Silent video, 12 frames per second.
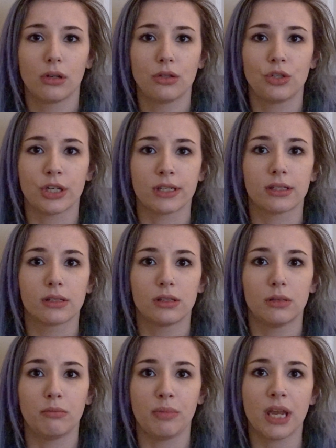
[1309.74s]

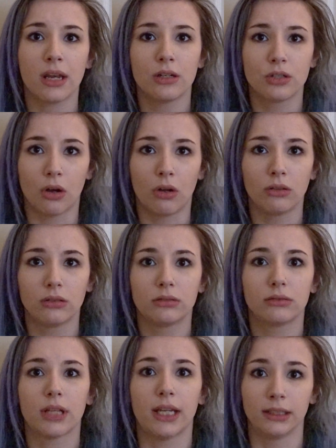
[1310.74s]
just be an adult
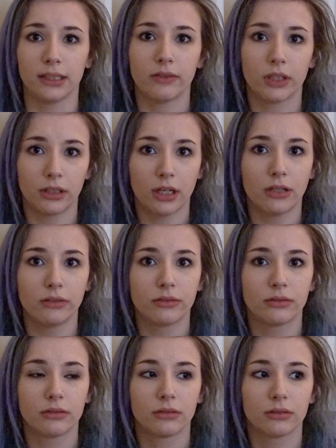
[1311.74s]
and leave it
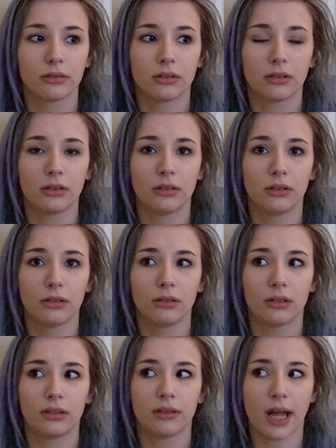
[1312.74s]
alone.
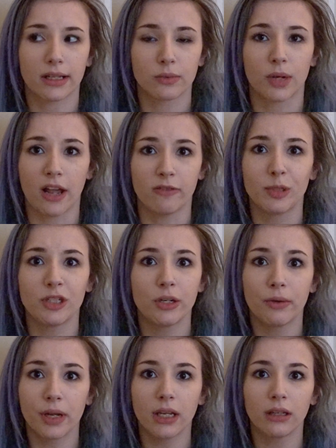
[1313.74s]
That's what I've been
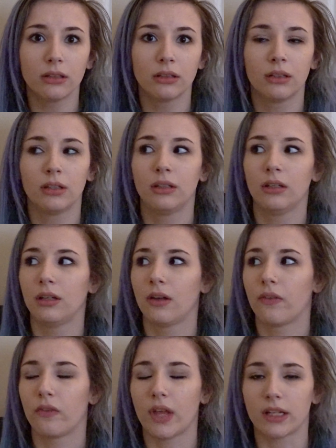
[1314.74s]
doing.
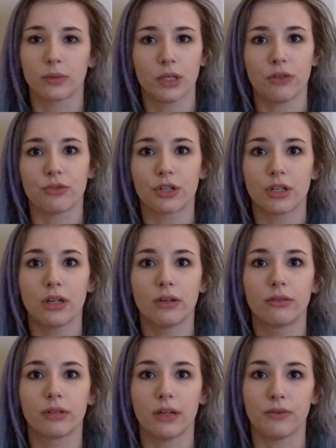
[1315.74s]
That's what you should
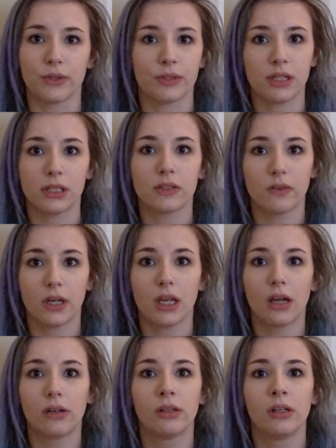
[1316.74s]
do if you see this
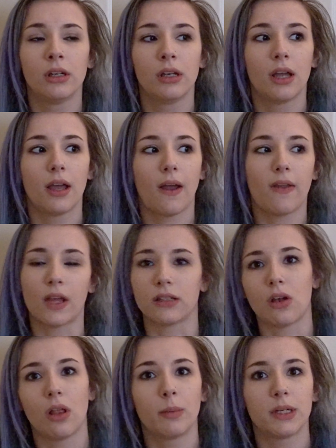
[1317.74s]
video. And
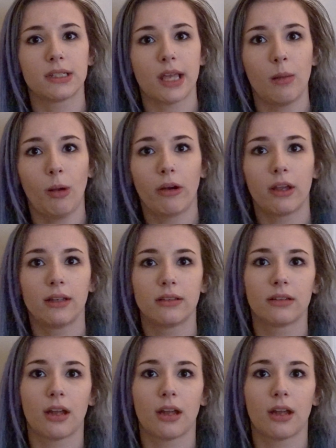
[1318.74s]
that's all I'm going to say about it.